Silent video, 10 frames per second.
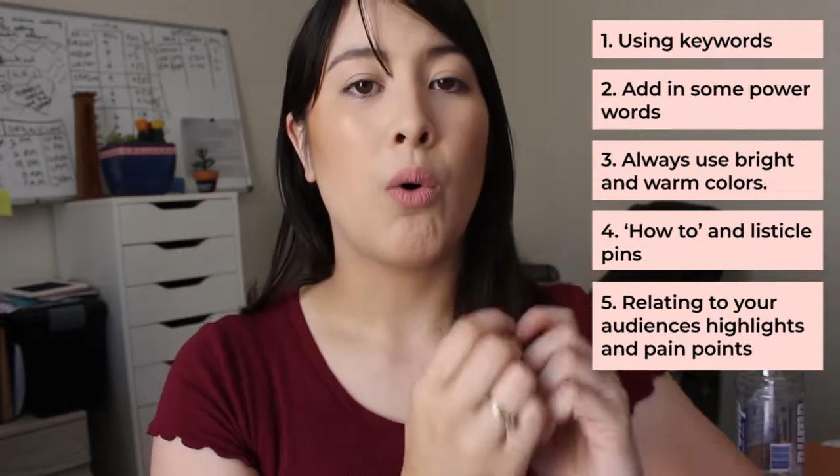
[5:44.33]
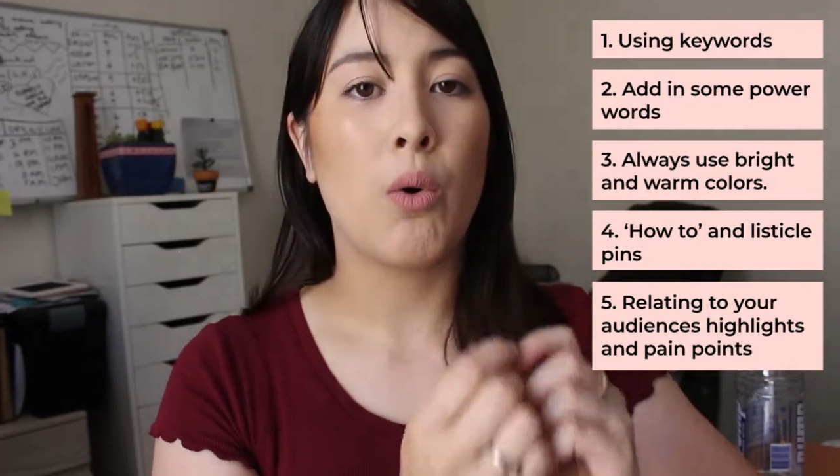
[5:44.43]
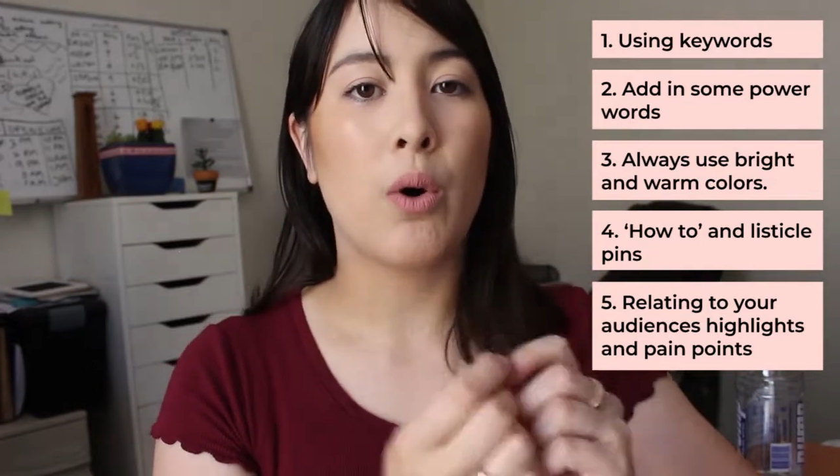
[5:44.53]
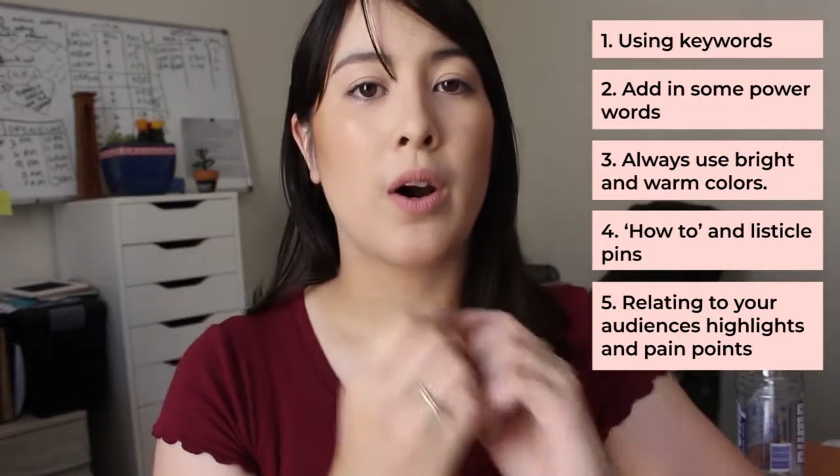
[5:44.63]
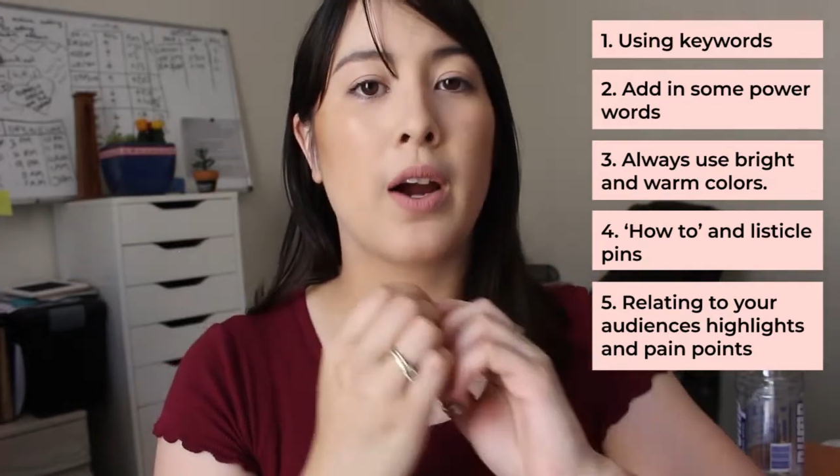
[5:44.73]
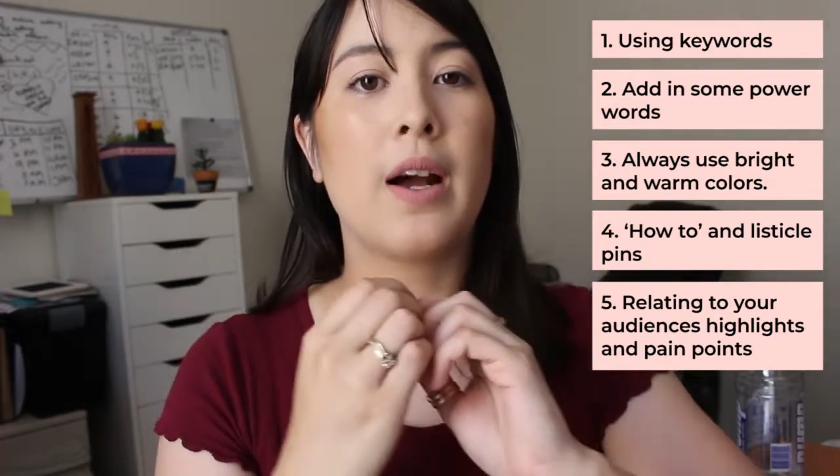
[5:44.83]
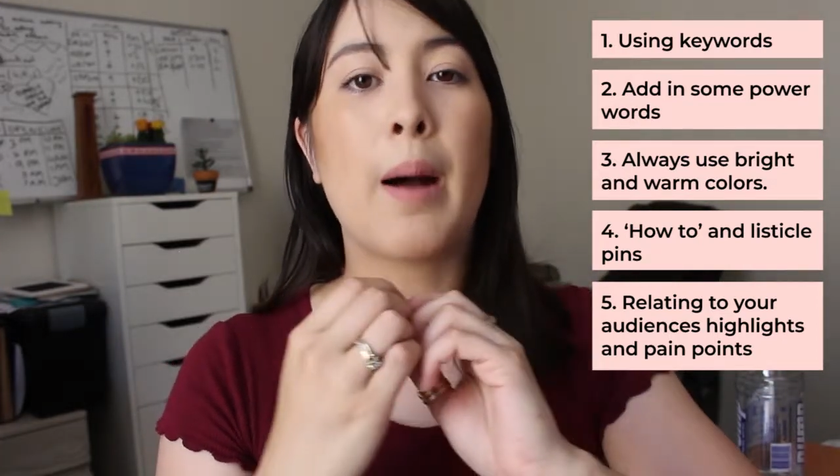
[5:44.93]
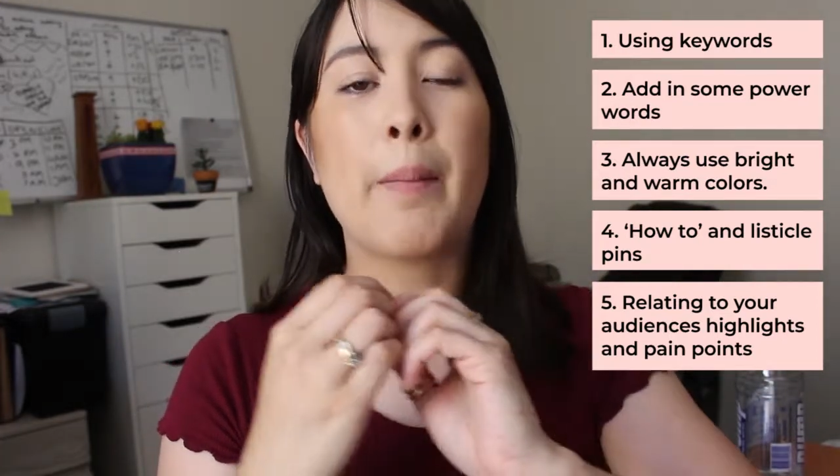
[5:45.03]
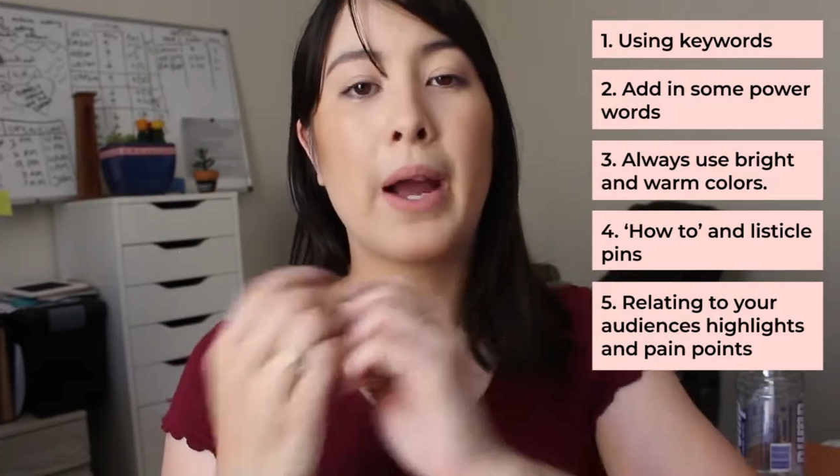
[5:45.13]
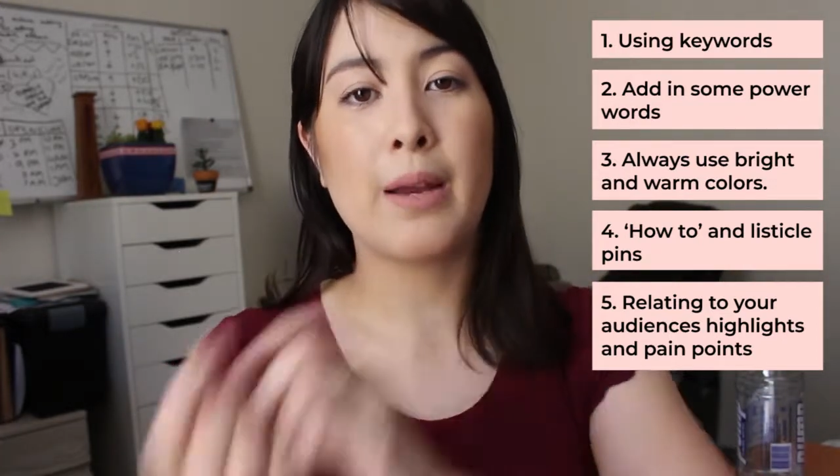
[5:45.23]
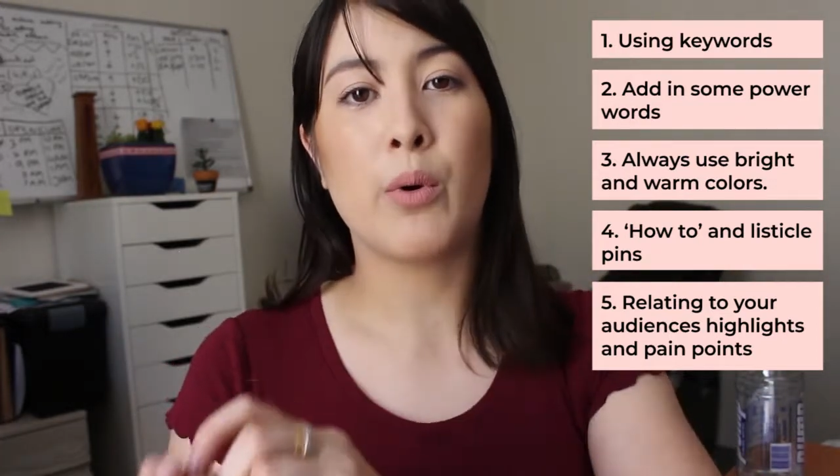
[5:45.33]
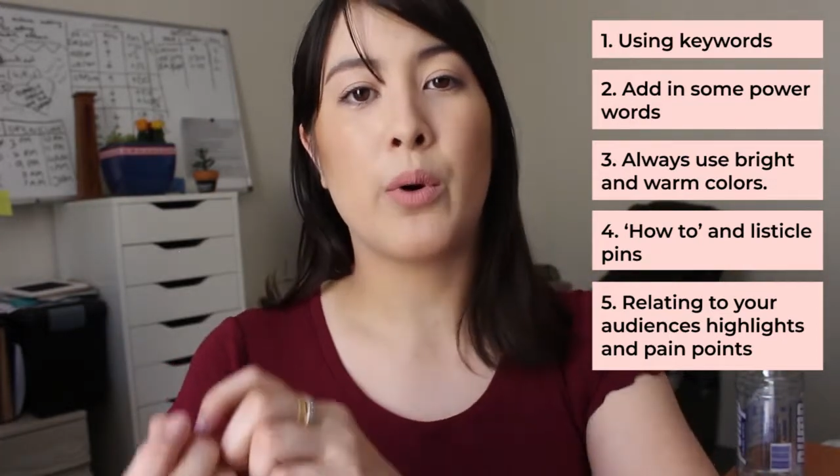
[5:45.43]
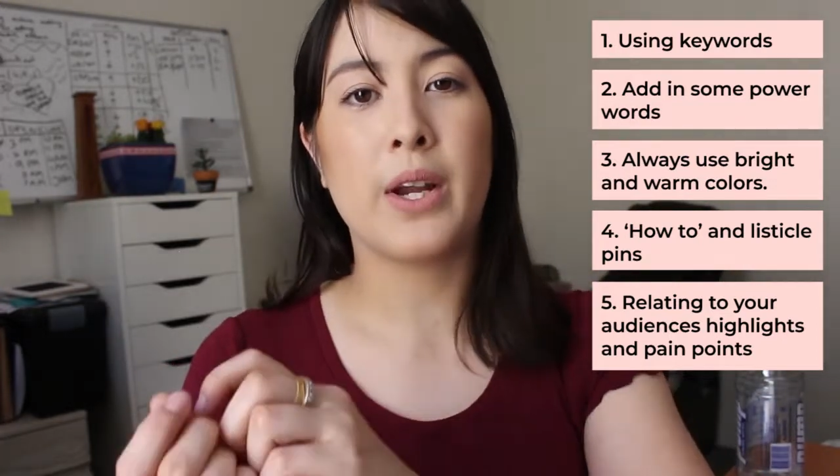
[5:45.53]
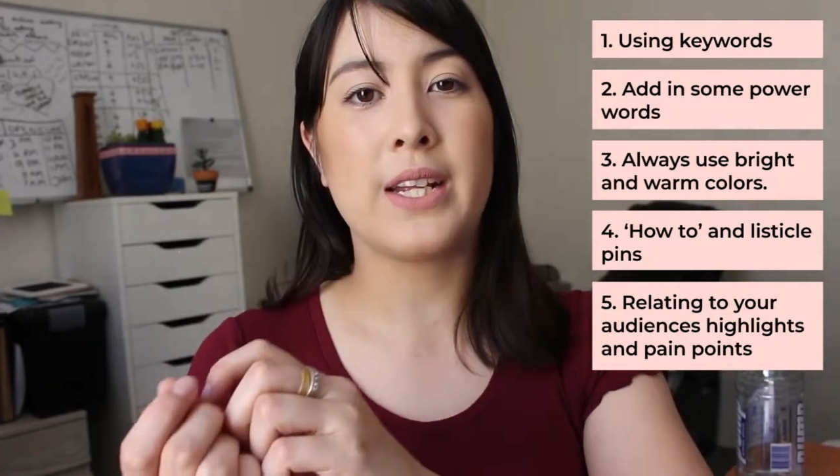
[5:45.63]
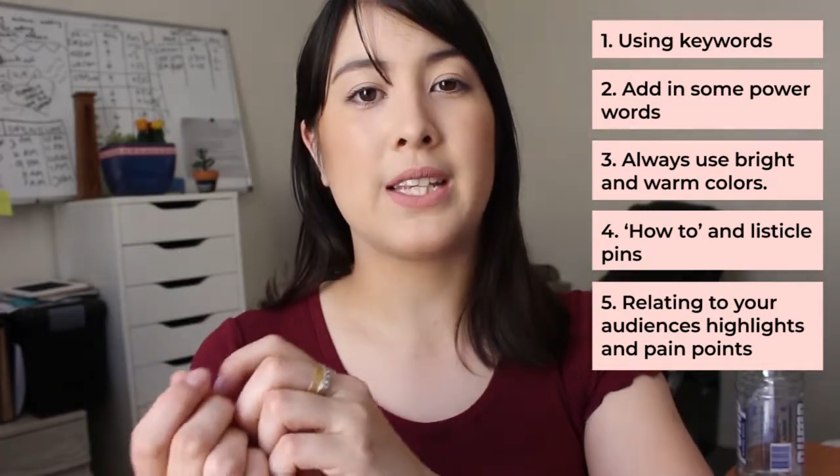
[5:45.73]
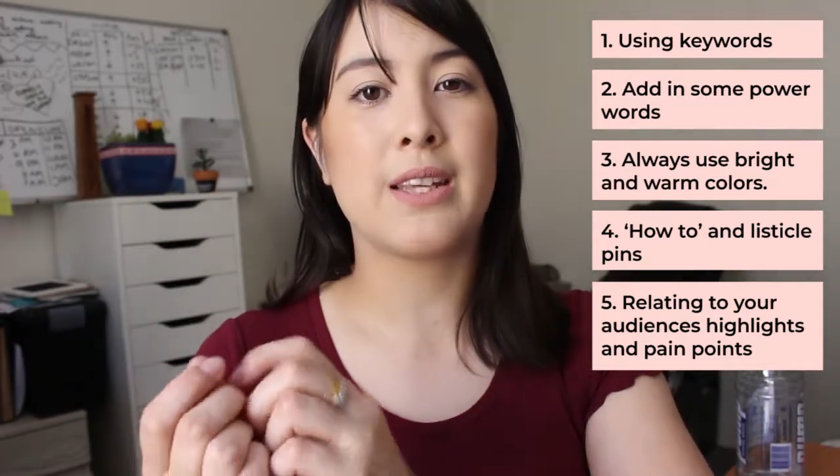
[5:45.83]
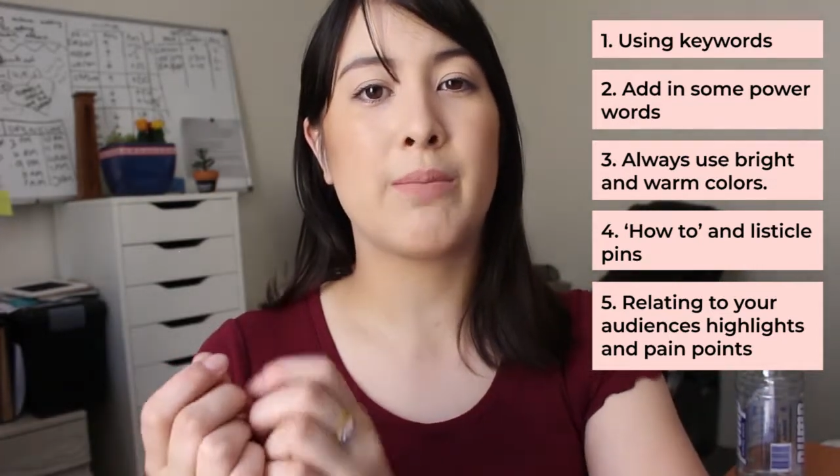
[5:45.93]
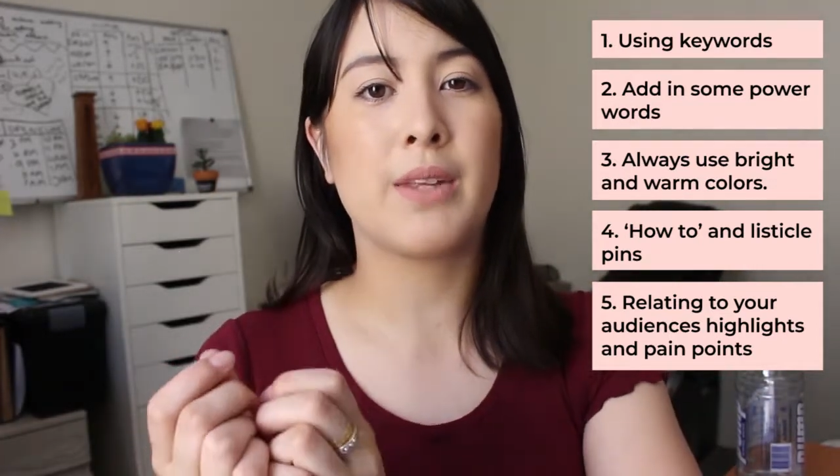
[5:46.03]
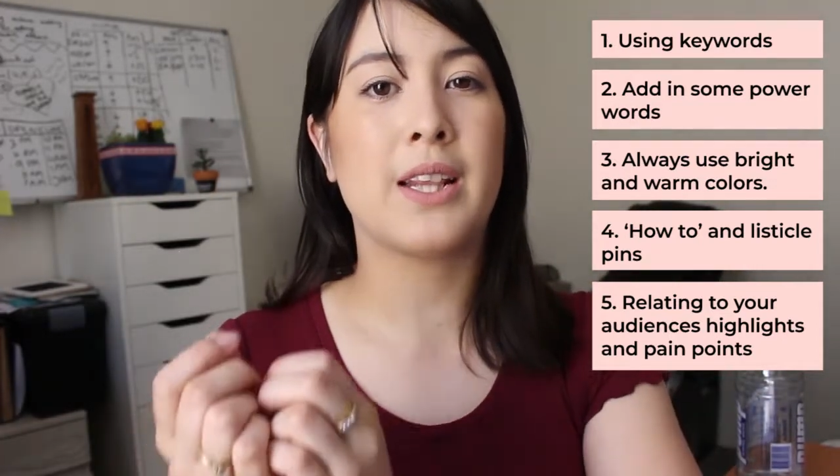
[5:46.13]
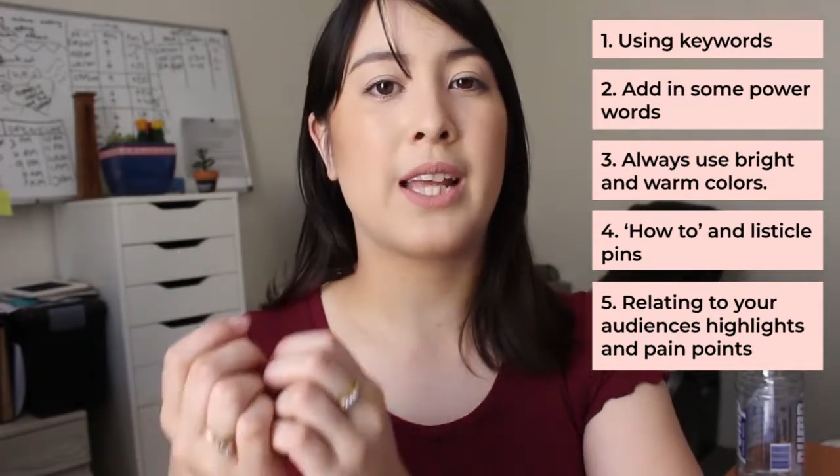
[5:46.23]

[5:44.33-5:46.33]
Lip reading: or a pain point is something